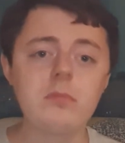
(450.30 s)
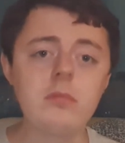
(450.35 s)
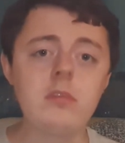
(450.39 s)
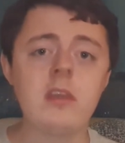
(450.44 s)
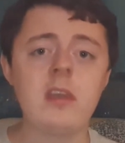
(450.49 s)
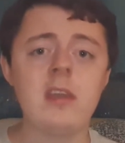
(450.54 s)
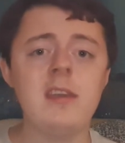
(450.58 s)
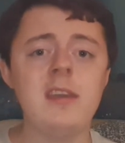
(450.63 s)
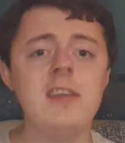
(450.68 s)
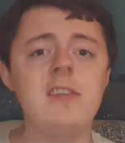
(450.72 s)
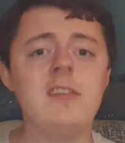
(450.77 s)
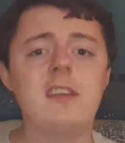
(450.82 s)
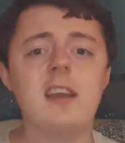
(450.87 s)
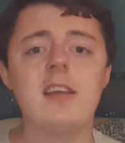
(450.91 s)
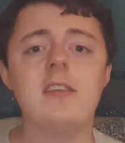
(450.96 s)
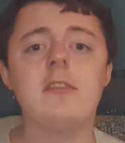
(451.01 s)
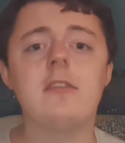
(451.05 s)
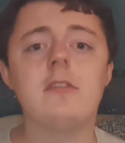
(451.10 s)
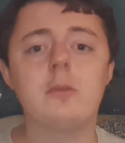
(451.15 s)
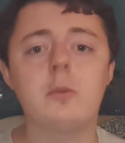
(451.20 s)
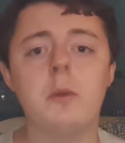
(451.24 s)
In this
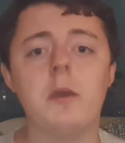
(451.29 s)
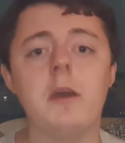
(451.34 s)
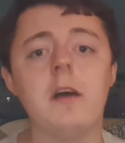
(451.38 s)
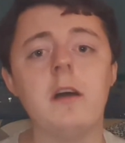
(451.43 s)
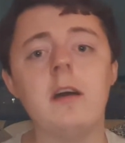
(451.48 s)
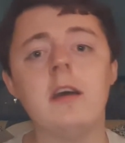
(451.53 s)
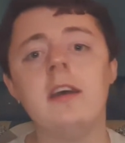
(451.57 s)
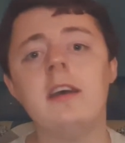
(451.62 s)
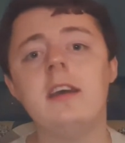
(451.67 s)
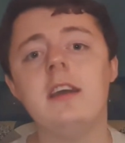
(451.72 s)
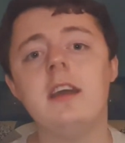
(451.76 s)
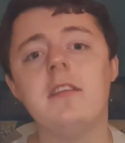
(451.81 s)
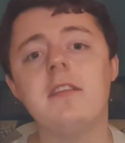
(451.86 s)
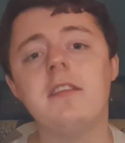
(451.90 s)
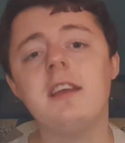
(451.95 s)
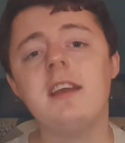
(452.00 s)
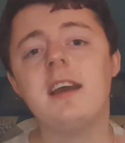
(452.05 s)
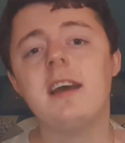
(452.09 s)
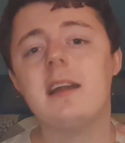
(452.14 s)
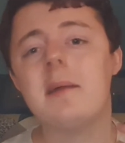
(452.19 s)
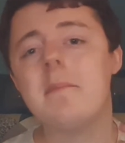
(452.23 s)
case, Twitter. If
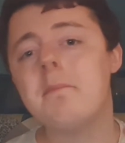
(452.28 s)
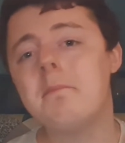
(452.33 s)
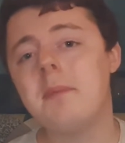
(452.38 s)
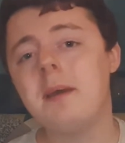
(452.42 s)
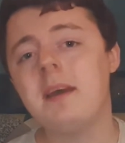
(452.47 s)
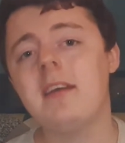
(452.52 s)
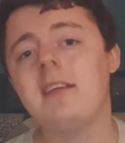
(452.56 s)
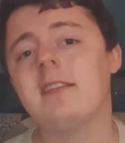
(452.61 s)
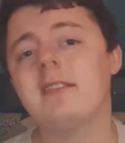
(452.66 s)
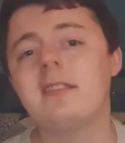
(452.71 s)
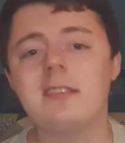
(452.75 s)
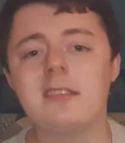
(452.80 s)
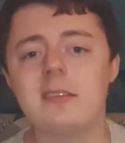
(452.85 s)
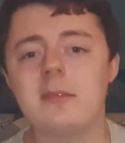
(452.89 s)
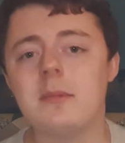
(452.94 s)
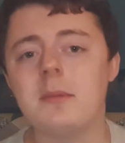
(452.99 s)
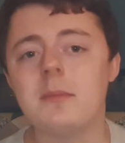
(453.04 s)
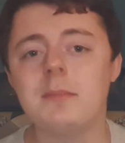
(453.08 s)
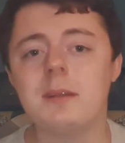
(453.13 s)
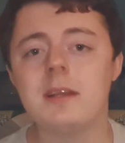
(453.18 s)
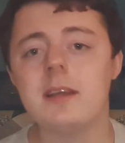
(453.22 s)
they had a better system
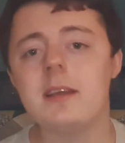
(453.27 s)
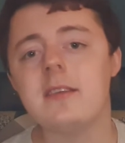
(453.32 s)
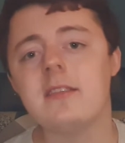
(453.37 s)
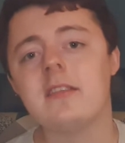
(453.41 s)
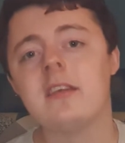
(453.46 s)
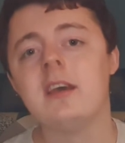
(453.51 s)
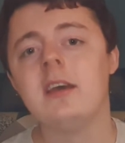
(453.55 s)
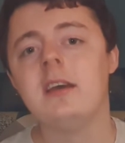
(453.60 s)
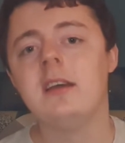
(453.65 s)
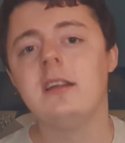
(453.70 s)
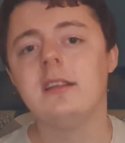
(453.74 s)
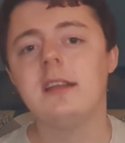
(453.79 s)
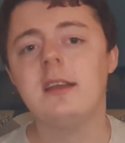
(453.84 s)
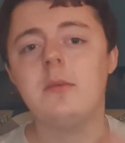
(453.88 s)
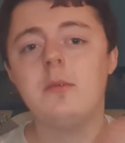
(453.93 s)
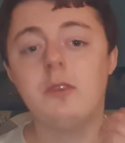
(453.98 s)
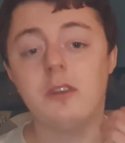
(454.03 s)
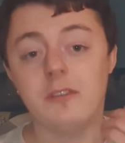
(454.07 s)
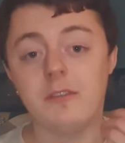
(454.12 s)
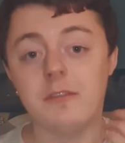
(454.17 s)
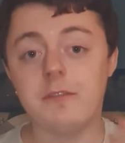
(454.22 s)
in place, they
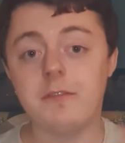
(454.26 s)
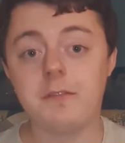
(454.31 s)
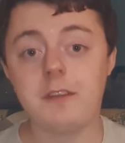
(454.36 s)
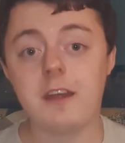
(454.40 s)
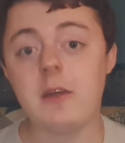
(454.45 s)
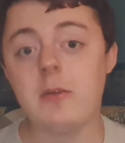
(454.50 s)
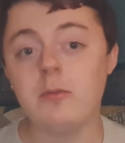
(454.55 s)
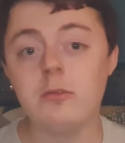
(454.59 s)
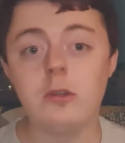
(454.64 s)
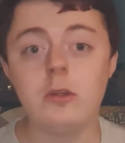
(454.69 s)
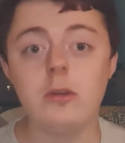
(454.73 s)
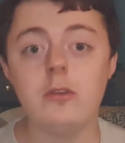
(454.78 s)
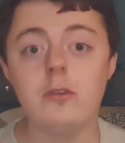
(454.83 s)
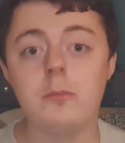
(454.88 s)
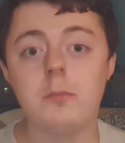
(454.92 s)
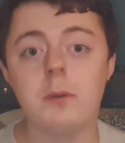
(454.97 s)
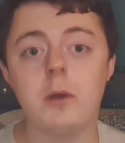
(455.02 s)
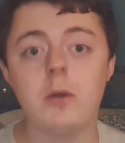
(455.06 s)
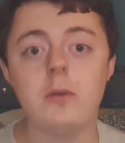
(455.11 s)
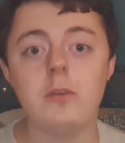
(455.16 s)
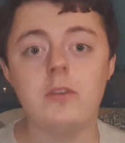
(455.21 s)
would have found those
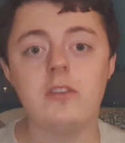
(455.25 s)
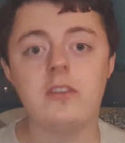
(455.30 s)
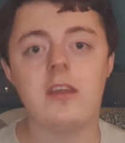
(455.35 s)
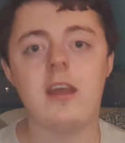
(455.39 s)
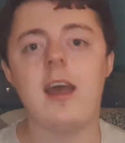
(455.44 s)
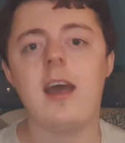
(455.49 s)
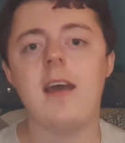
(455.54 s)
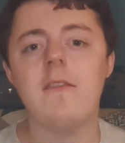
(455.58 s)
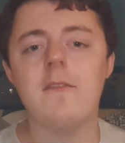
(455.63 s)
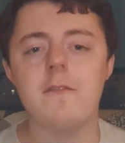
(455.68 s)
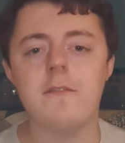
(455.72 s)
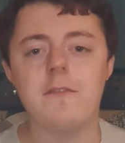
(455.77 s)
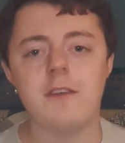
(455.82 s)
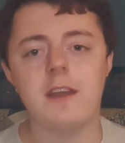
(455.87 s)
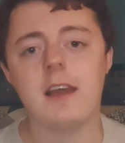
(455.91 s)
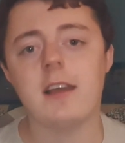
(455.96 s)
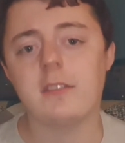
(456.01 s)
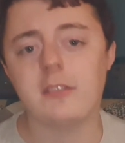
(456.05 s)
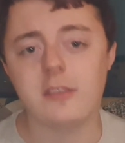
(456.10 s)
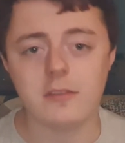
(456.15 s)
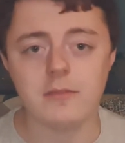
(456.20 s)
posts and
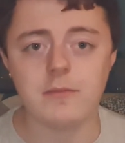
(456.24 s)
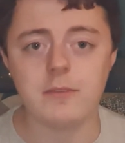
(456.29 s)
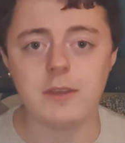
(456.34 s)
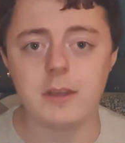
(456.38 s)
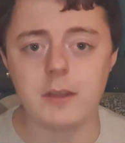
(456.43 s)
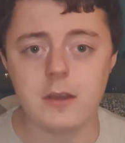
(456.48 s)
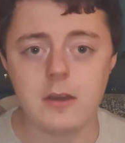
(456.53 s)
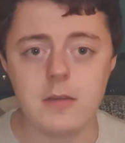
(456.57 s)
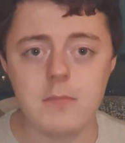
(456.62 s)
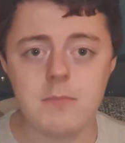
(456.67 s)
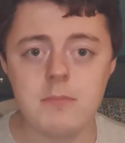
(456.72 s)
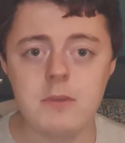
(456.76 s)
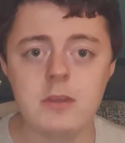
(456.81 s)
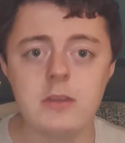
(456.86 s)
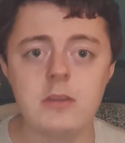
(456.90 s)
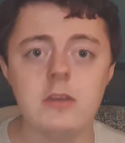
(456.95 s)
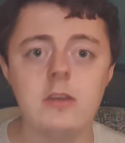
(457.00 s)
flagged something up.